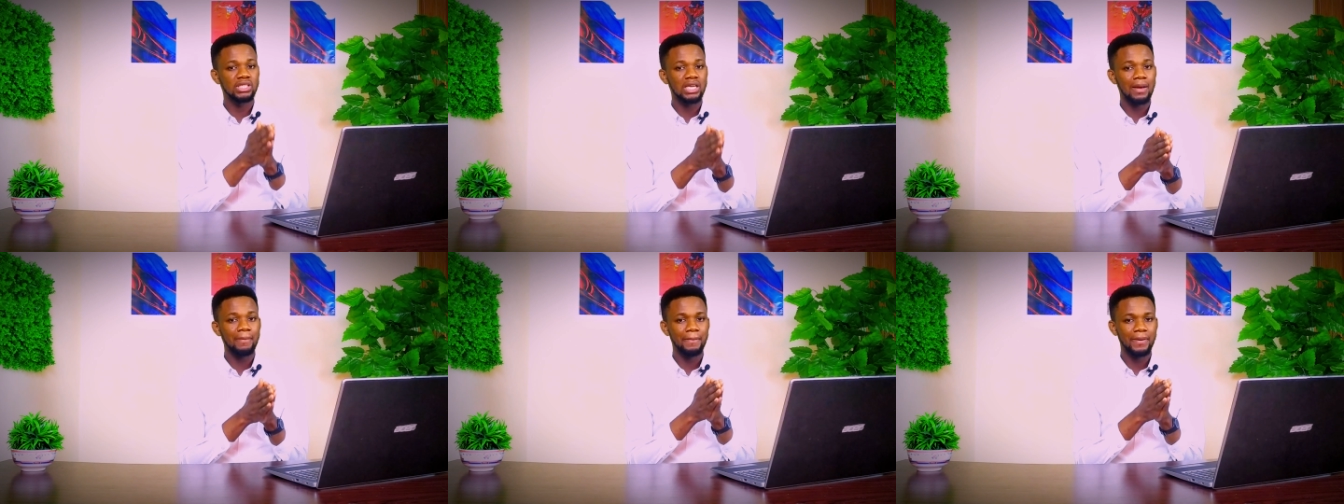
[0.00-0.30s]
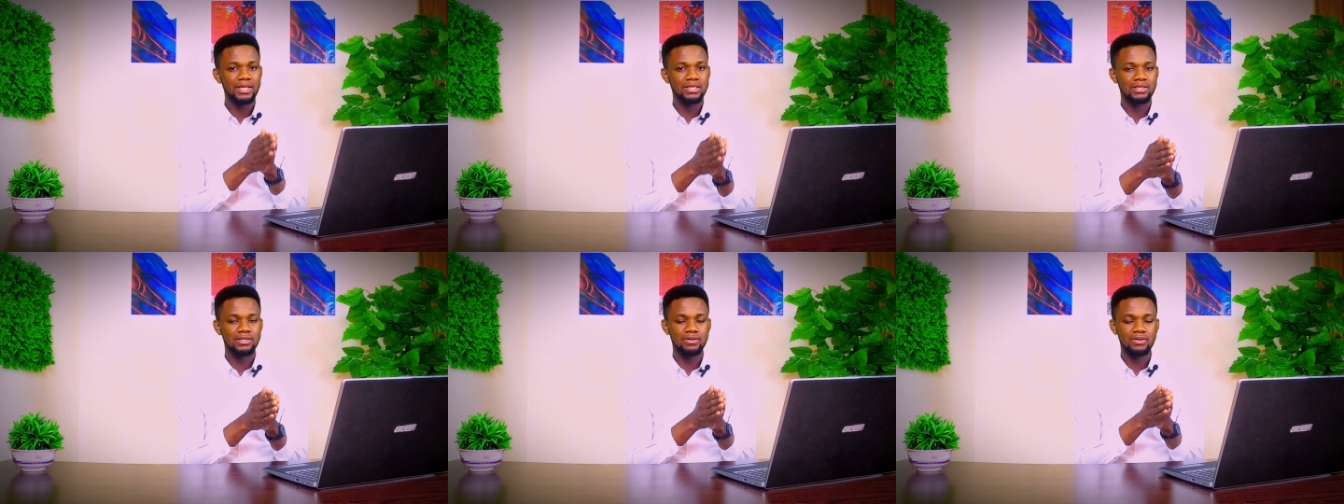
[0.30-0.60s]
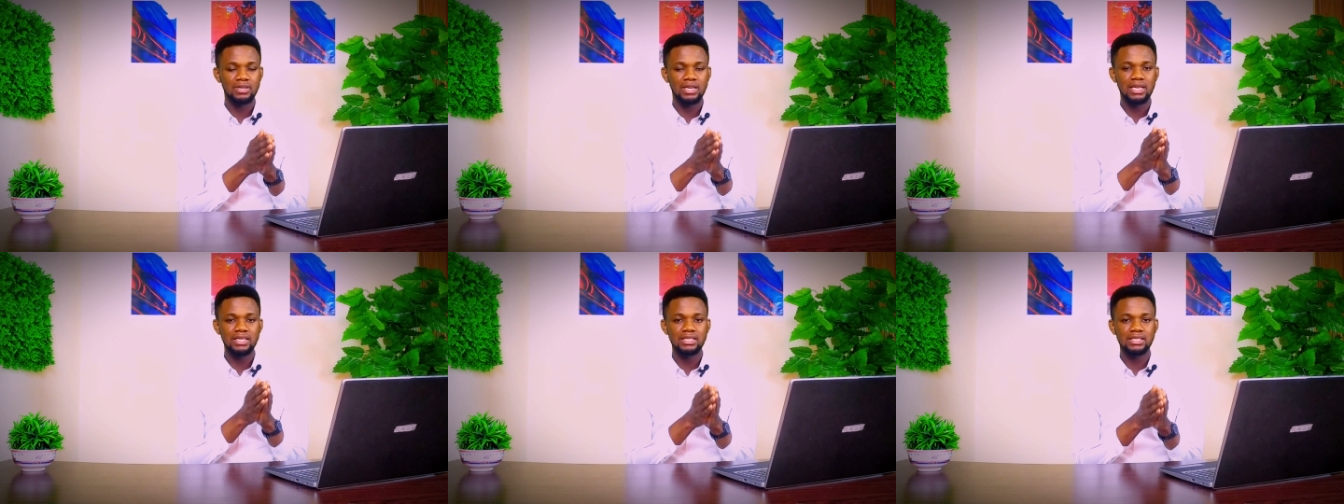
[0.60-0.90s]
that
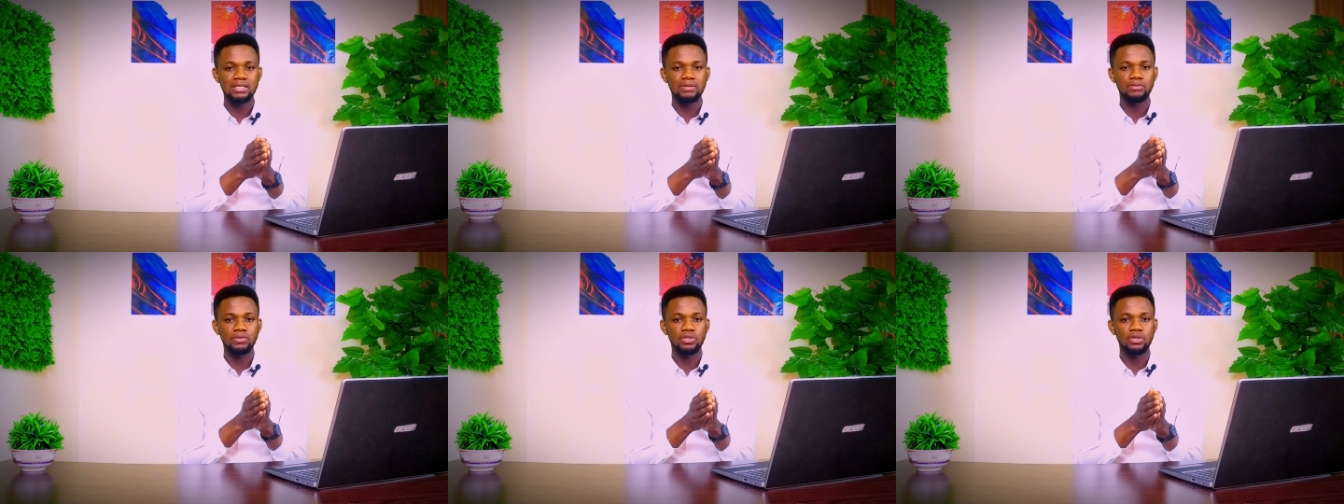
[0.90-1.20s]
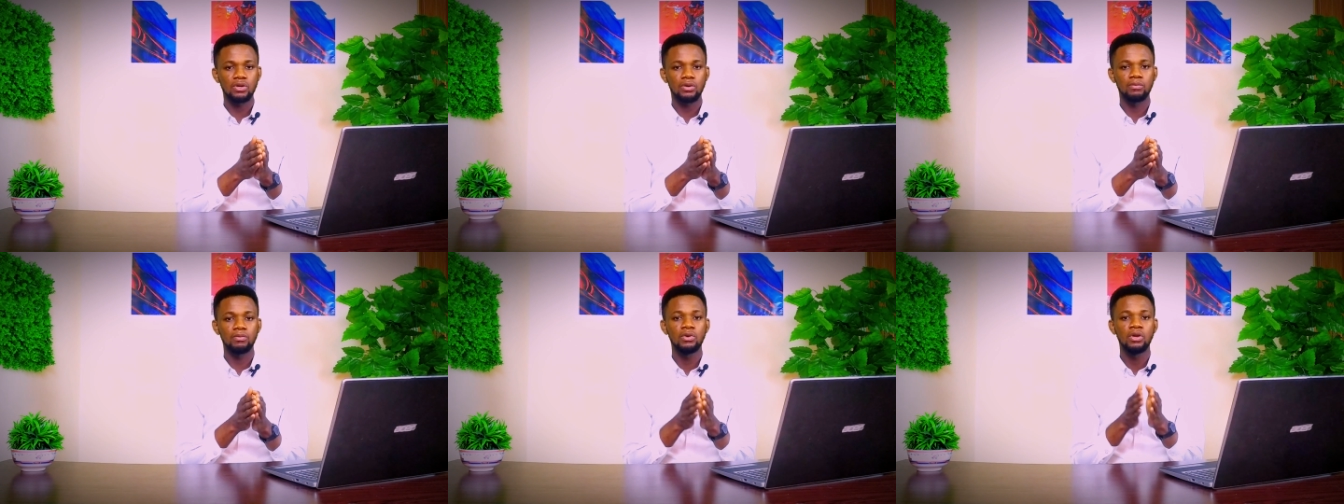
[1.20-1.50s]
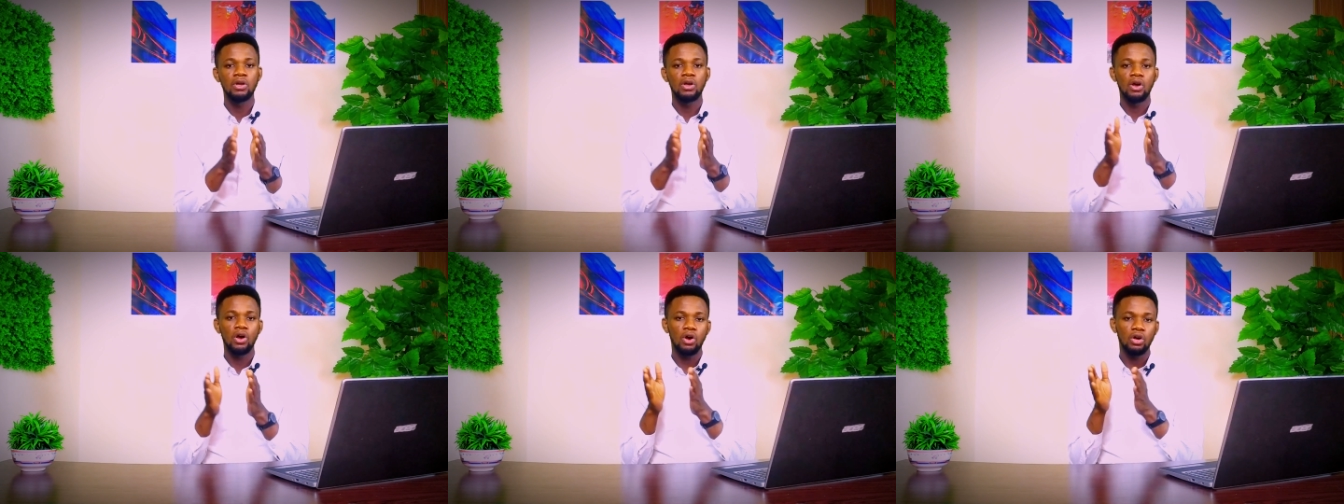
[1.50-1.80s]
particular symptom
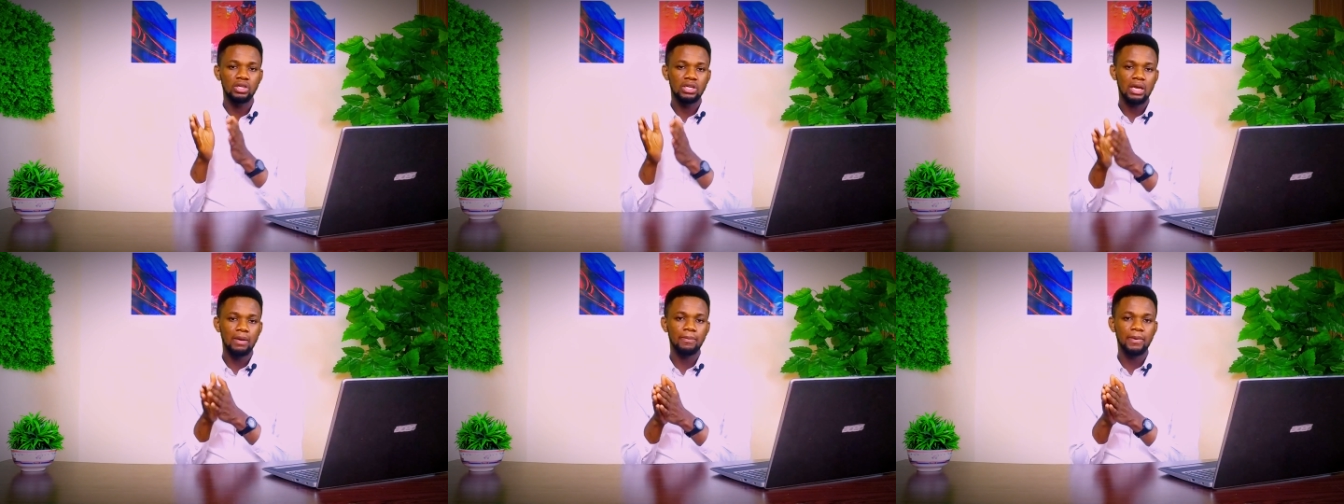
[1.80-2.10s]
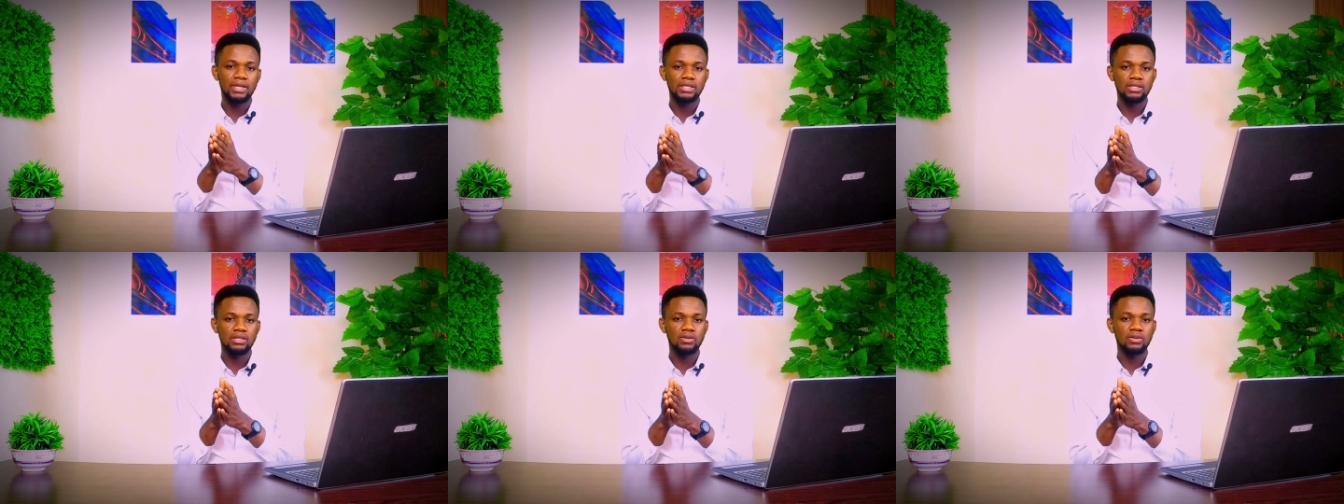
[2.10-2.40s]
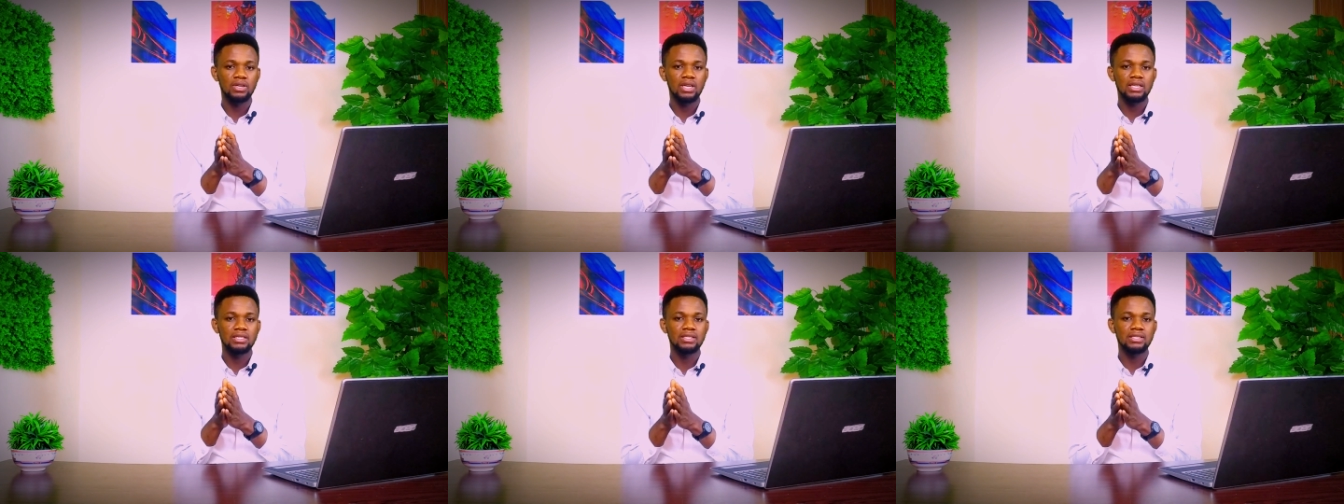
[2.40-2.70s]
or that
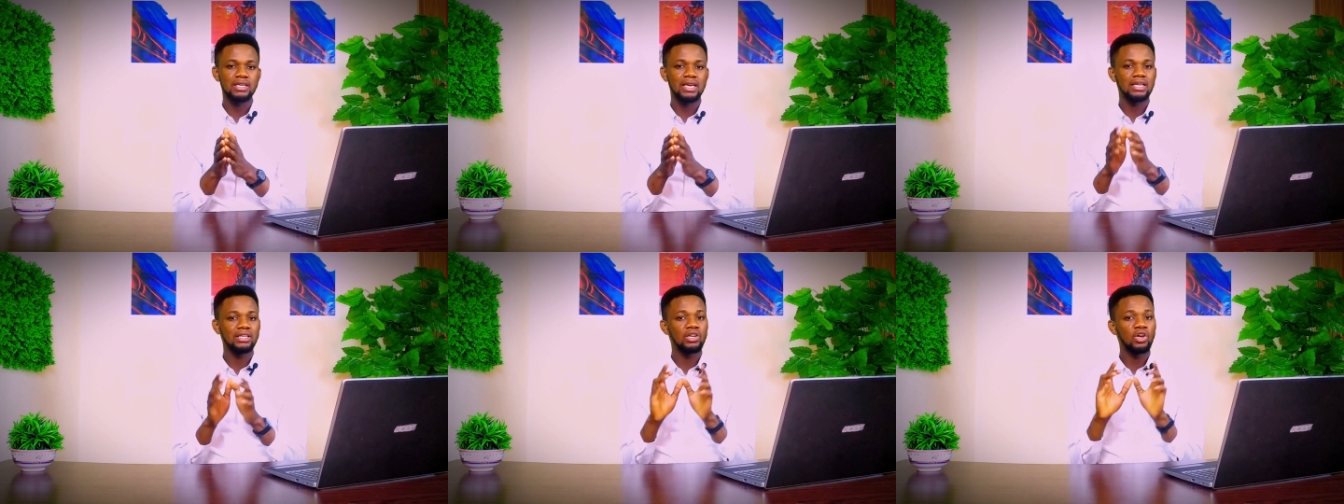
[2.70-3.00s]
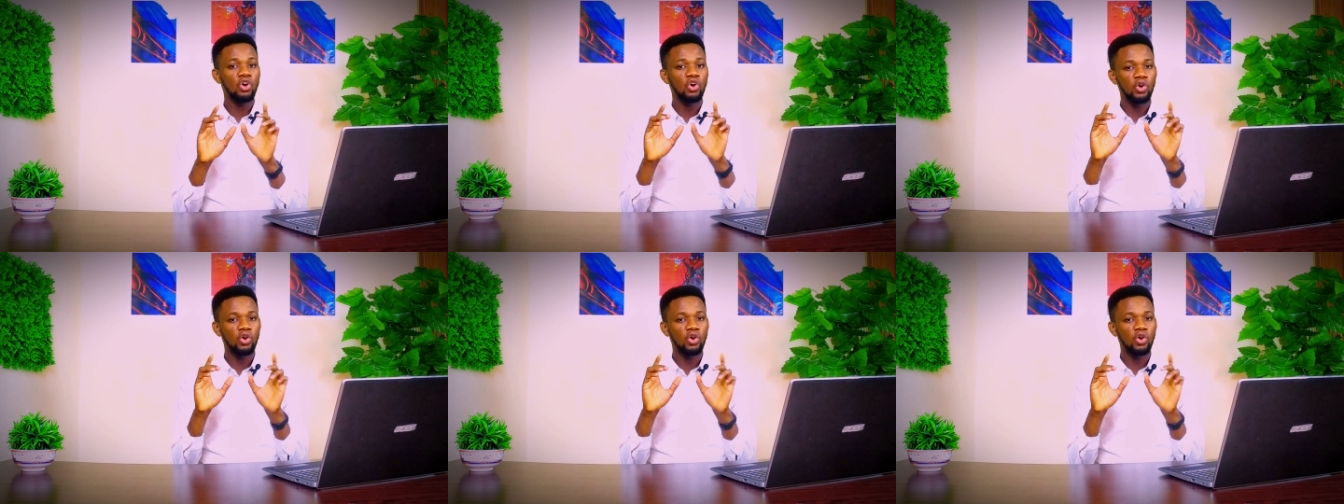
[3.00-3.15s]
particular sign,